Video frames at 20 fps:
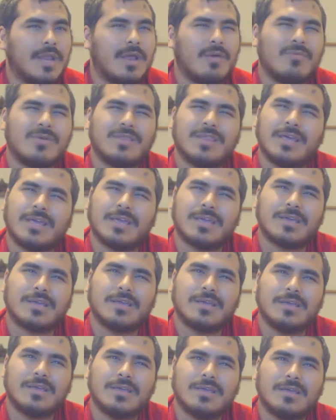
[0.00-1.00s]
And I went like,
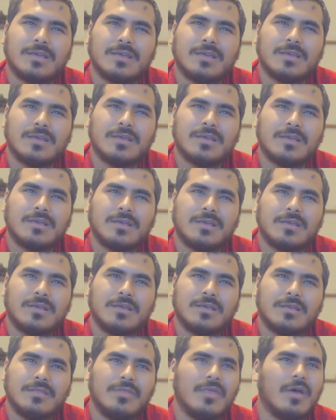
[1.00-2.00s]

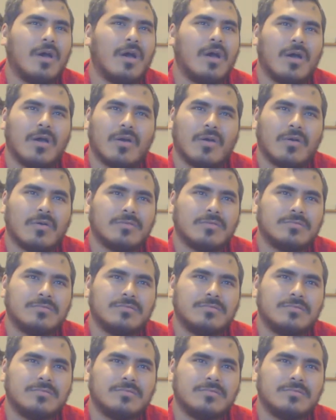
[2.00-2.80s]
no,